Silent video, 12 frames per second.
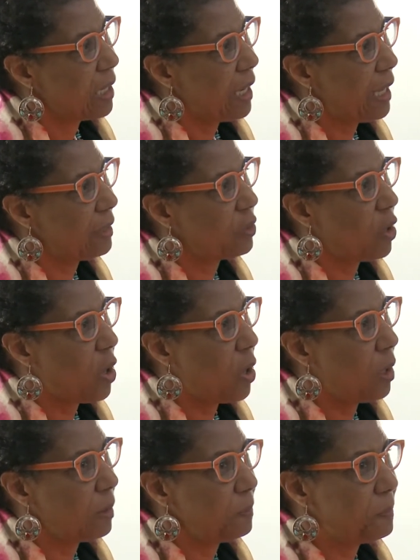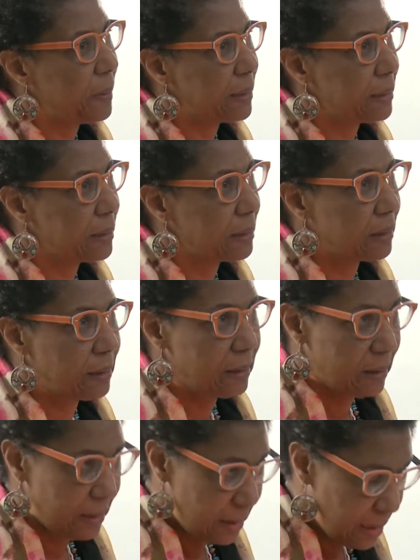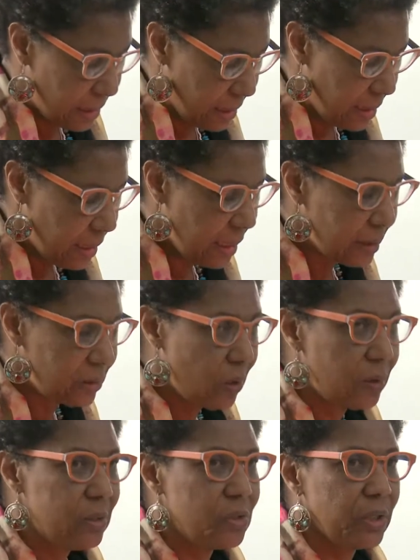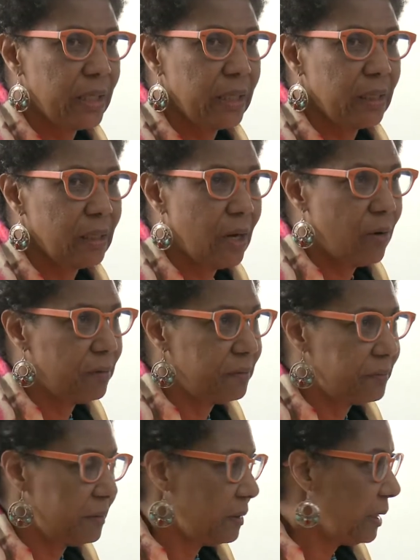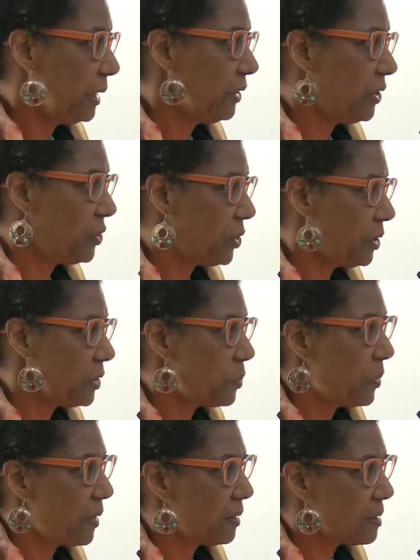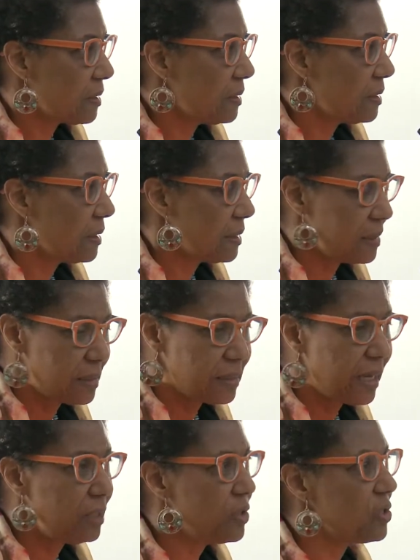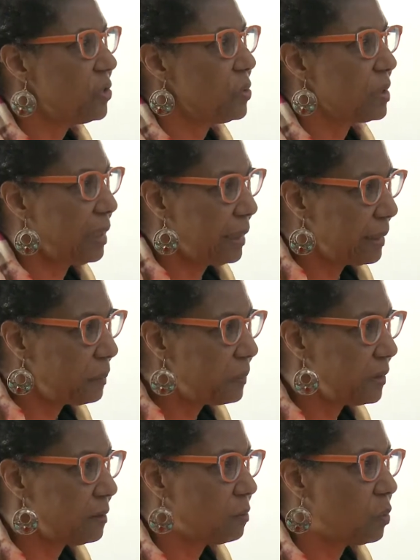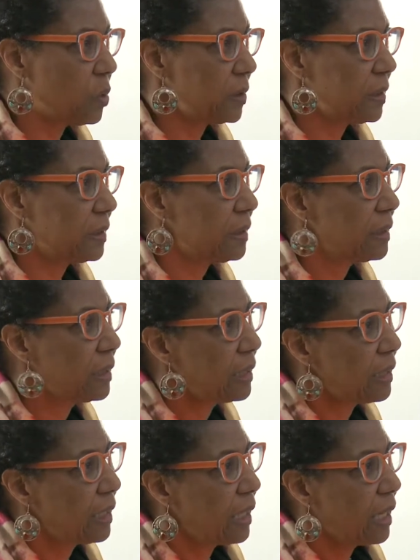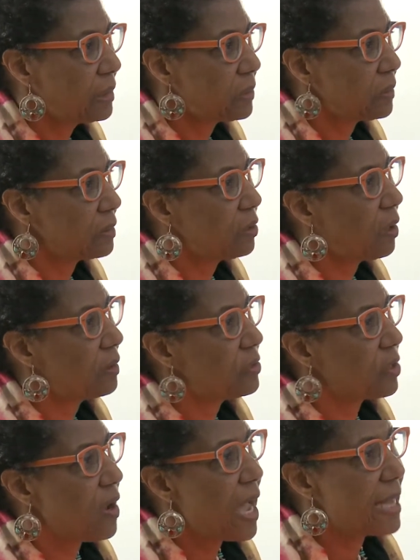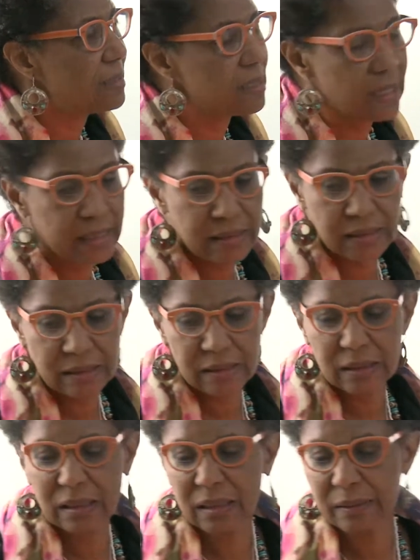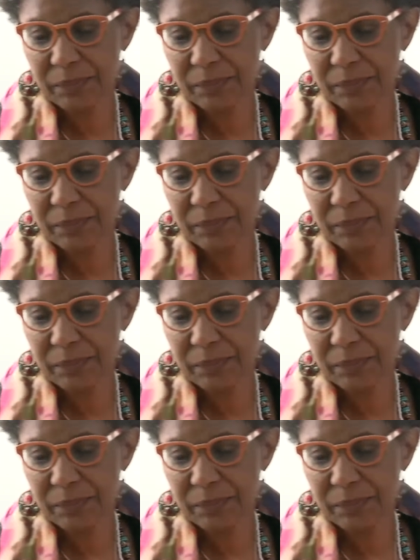alcohol, but acknowledging of indigenous brothers and sisters, I'll just use a little bit of water to acknowledge our ancestors.